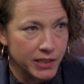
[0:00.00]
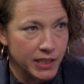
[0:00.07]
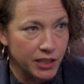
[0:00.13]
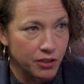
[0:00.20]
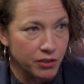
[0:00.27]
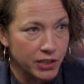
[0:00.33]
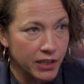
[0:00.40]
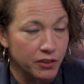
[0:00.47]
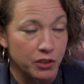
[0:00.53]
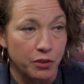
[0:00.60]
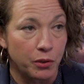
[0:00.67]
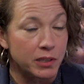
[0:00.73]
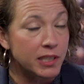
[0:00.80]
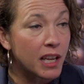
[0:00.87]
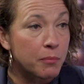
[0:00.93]
seniors on the
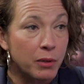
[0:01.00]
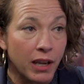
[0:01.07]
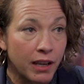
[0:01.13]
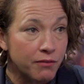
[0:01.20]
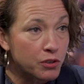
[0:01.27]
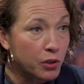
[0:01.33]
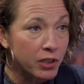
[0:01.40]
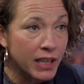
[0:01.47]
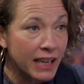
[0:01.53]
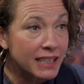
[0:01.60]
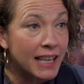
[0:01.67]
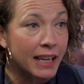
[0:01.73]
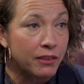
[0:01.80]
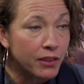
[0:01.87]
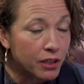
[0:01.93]
doors. I've door
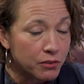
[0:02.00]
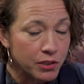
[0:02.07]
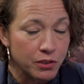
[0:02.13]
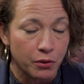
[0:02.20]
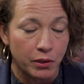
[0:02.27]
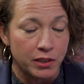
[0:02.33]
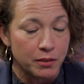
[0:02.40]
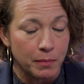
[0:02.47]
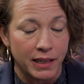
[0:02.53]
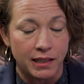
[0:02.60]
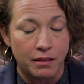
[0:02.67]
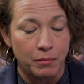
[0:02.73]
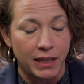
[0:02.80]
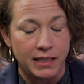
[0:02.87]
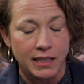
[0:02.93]
knocked 9,000 doors,
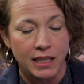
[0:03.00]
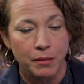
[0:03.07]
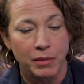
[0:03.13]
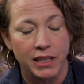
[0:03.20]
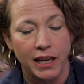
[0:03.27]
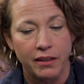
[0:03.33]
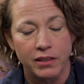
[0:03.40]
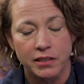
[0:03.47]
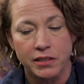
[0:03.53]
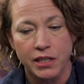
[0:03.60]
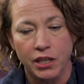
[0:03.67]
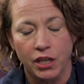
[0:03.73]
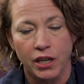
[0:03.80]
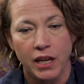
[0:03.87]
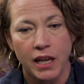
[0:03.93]
my team and I, this
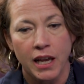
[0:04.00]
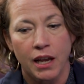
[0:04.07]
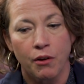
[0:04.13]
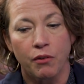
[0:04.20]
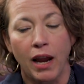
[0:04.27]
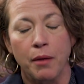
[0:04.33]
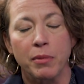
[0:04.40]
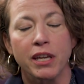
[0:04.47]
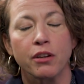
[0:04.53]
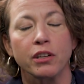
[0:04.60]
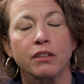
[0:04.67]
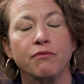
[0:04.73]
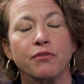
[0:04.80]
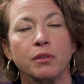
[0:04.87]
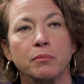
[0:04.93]
year. I'm
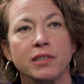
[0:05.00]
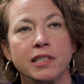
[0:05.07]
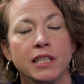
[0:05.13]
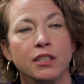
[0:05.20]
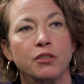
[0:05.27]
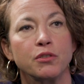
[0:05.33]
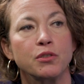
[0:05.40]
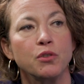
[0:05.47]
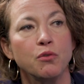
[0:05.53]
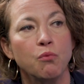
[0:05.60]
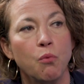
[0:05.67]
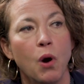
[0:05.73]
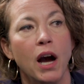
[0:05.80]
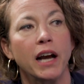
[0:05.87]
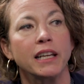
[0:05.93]
hearing from seniors who
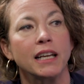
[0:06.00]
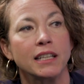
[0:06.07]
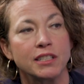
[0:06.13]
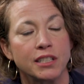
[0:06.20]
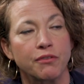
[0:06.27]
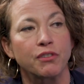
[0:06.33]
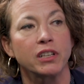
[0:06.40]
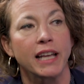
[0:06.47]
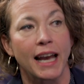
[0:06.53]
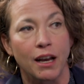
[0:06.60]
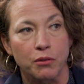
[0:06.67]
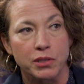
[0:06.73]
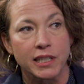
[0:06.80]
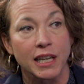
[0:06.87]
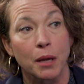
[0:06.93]
want a different
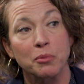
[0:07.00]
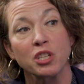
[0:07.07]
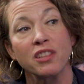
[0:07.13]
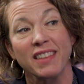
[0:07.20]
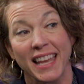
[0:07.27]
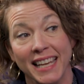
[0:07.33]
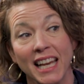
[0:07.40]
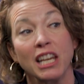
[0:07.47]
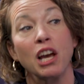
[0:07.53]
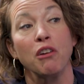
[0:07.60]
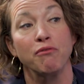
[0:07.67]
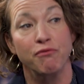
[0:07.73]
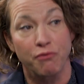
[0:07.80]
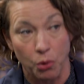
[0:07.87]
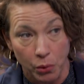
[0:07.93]
housing option they can
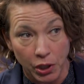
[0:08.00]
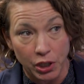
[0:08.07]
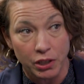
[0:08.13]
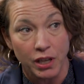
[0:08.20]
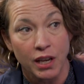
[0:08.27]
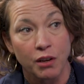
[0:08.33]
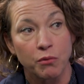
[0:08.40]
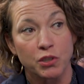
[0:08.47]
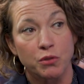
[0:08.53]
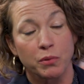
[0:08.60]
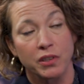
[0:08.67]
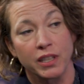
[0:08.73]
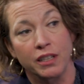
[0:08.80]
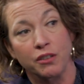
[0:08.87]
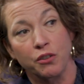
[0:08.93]
afford, which
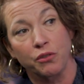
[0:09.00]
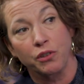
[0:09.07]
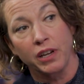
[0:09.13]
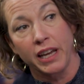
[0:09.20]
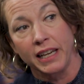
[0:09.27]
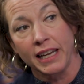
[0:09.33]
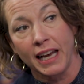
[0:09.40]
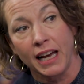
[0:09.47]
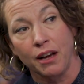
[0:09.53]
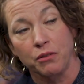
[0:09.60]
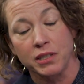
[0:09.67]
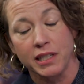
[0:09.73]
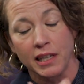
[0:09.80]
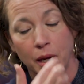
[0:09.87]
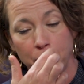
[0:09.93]
would then create a
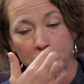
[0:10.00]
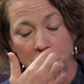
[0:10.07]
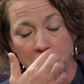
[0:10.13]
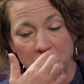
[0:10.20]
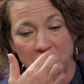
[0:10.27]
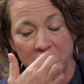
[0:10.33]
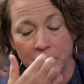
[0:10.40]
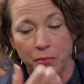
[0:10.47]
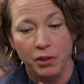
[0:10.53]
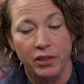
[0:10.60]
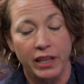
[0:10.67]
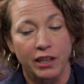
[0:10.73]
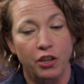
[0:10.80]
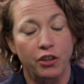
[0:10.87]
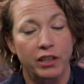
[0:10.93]
housing opportunity where
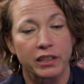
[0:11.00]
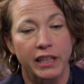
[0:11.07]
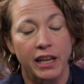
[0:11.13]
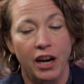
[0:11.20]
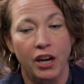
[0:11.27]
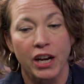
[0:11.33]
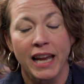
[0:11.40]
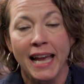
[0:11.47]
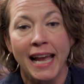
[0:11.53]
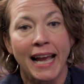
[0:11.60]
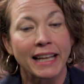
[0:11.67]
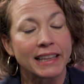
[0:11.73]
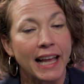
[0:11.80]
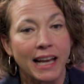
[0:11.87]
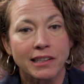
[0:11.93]
they currently are.
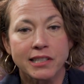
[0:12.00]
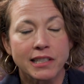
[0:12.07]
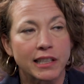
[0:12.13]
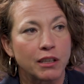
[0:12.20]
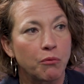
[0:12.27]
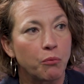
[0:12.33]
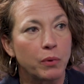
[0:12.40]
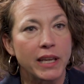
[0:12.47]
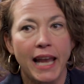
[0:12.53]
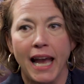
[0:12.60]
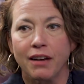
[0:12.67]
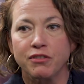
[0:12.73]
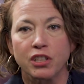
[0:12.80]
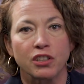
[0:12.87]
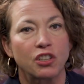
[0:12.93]
And lastly, we
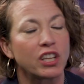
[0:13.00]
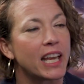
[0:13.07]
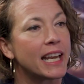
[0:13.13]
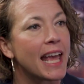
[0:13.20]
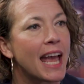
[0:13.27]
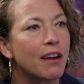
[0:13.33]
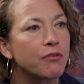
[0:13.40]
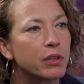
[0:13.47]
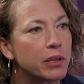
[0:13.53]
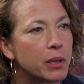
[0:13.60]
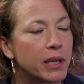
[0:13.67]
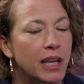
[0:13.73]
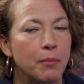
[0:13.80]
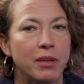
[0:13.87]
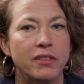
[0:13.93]
have to look at
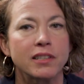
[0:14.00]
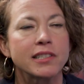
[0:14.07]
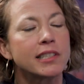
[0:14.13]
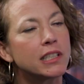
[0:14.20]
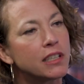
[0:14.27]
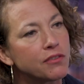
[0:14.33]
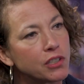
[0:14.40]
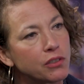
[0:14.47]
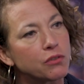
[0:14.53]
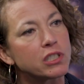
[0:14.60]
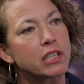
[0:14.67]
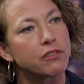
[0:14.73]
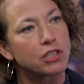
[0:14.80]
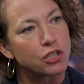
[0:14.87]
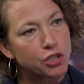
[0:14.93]
everything. I mean, the city of Duluth
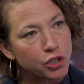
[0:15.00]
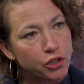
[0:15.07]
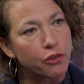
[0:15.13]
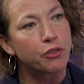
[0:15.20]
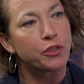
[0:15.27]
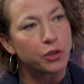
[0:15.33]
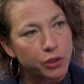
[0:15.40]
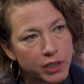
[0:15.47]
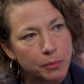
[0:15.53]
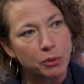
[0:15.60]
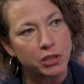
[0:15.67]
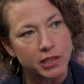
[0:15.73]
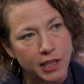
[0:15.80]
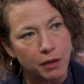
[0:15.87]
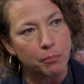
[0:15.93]
is
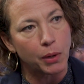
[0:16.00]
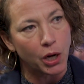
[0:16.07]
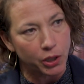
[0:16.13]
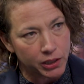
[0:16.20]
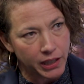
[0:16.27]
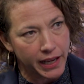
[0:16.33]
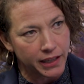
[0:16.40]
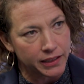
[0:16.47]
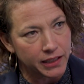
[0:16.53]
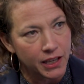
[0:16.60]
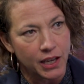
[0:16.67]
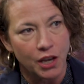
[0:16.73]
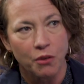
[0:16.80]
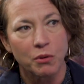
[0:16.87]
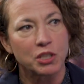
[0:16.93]
30% parkland,
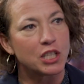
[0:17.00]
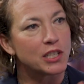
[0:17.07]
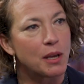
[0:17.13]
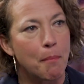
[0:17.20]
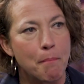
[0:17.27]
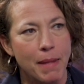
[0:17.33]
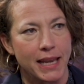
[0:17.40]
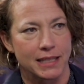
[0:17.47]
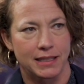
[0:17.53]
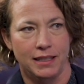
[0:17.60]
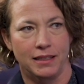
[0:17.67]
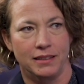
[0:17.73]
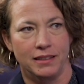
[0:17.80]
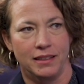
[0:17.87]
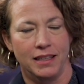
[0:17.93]
which is
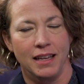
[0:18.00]
amazing.